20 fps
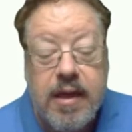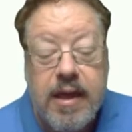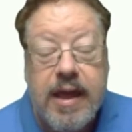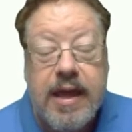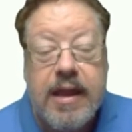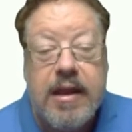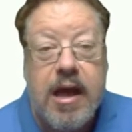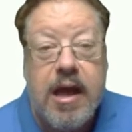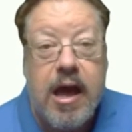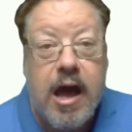
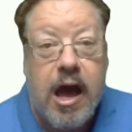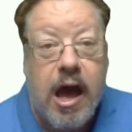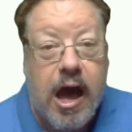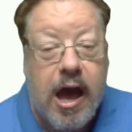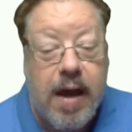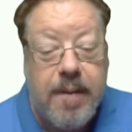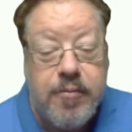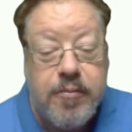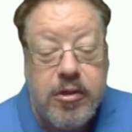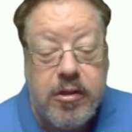and
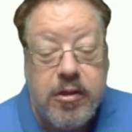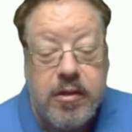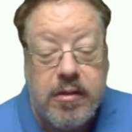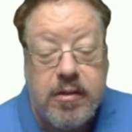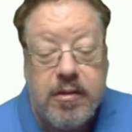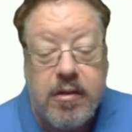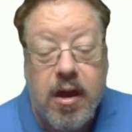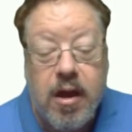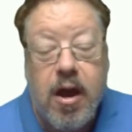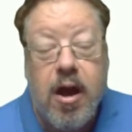
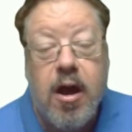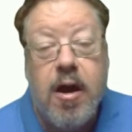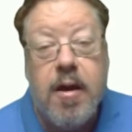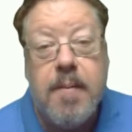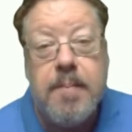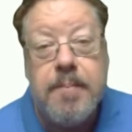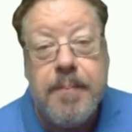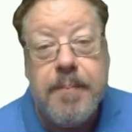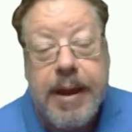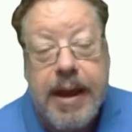options
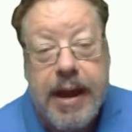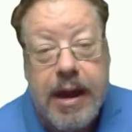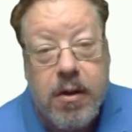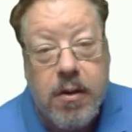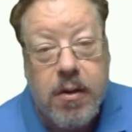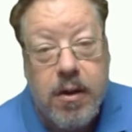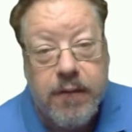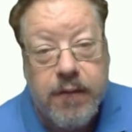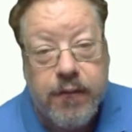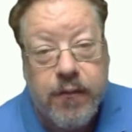are
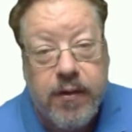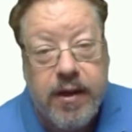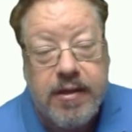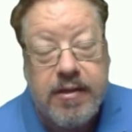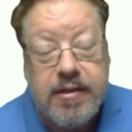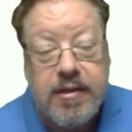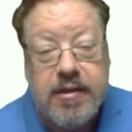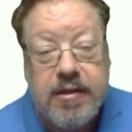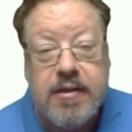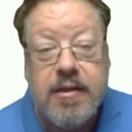
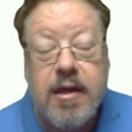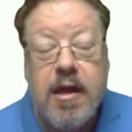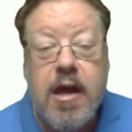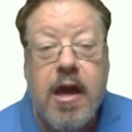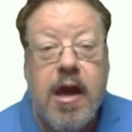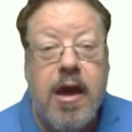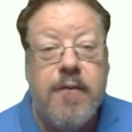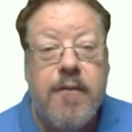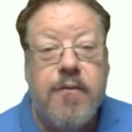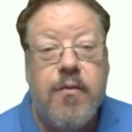paraphrases
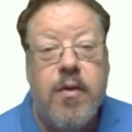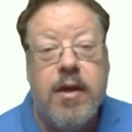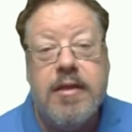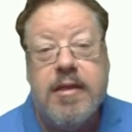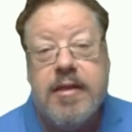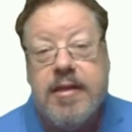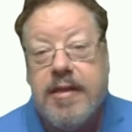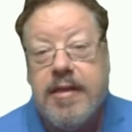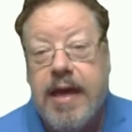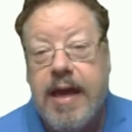of what's
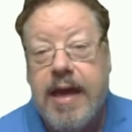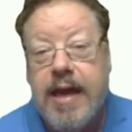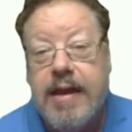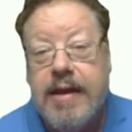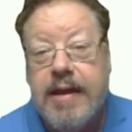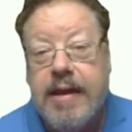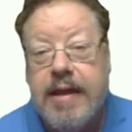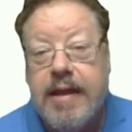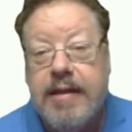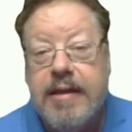said
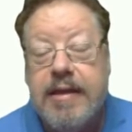in the